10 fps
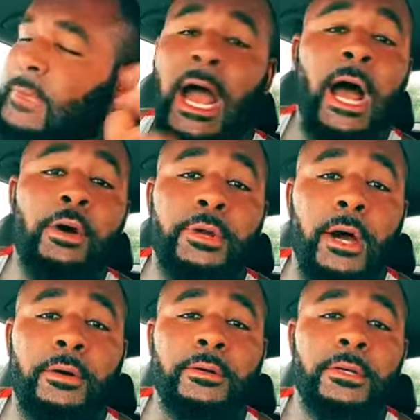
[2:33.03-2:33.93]
I don't
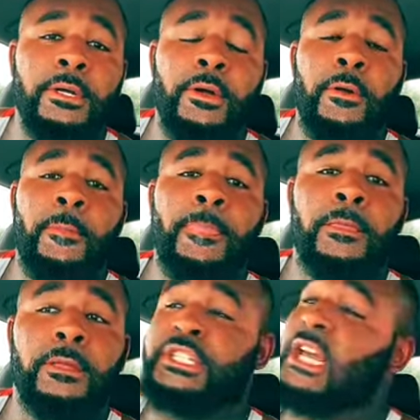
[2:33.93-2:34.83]
know.
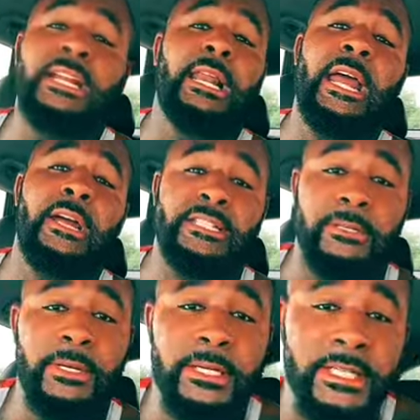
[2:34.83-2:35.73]
The shit hilarious
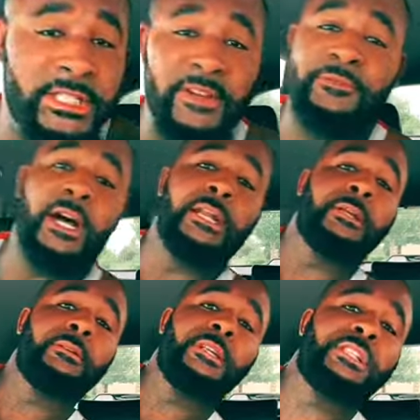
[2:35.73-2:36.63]
to me. The shit funny.
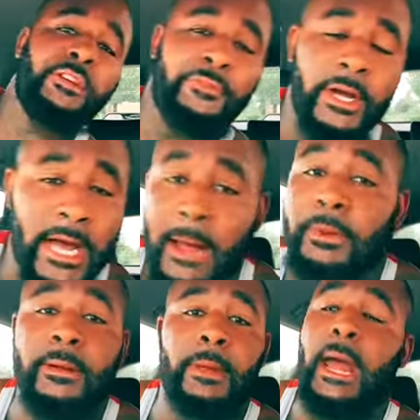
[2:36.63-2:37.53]
The shit funny. I've
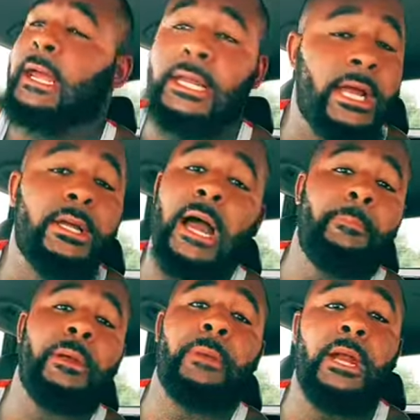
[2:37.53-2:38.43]
been, hey, hey look,
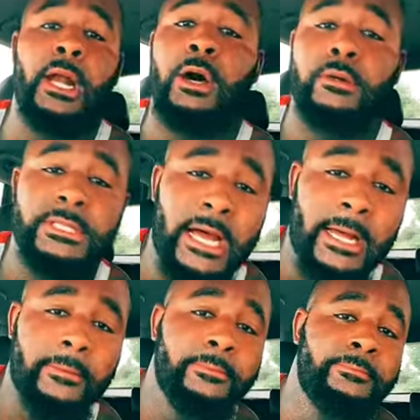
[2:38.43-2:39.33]
I've been married a long
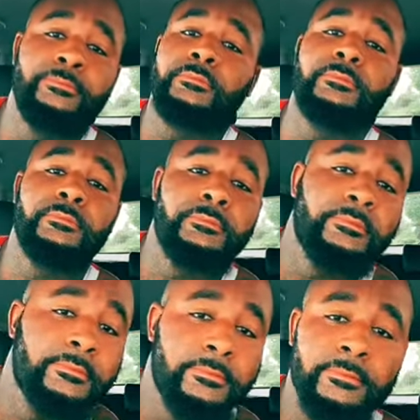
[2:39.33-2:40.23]
time.
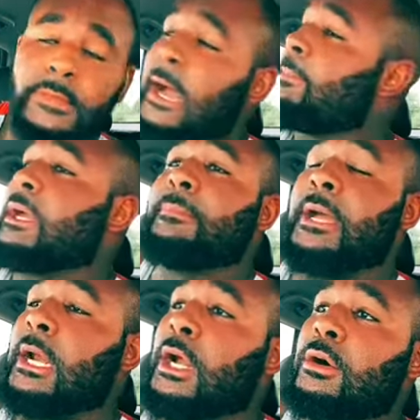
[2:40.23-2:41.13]
I've been
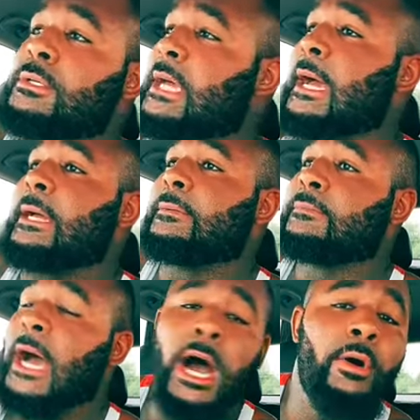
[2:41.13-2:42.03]
married a long time.
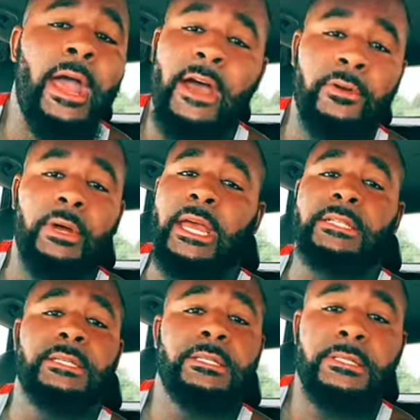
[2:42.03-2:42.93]
I don't have no
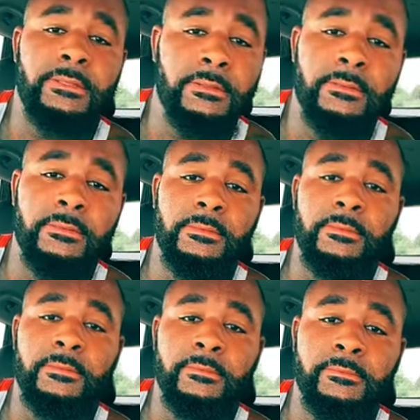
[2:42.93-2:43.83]
exes.
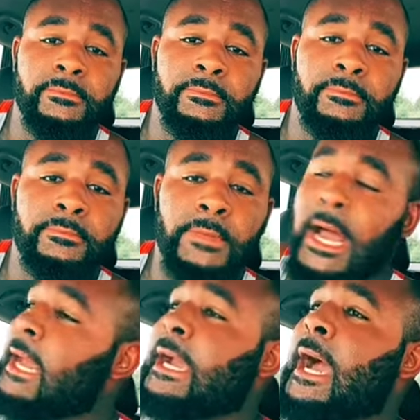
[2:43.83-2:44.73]

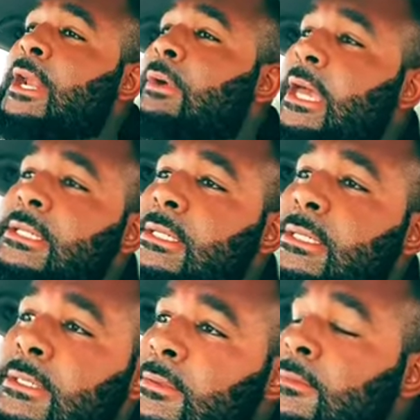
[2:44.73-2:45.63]
I ain't got no
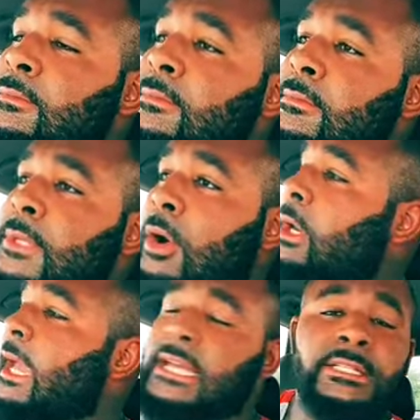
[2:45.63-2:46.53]
exes.
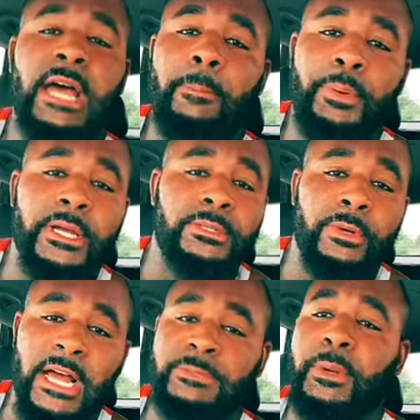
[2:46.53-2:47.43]
Only X's I put is
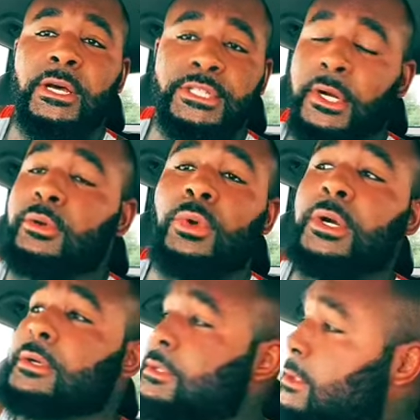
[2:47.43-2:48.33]
when I spell certain
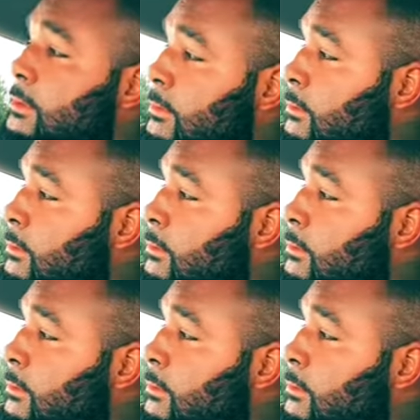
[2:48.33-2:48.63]
words.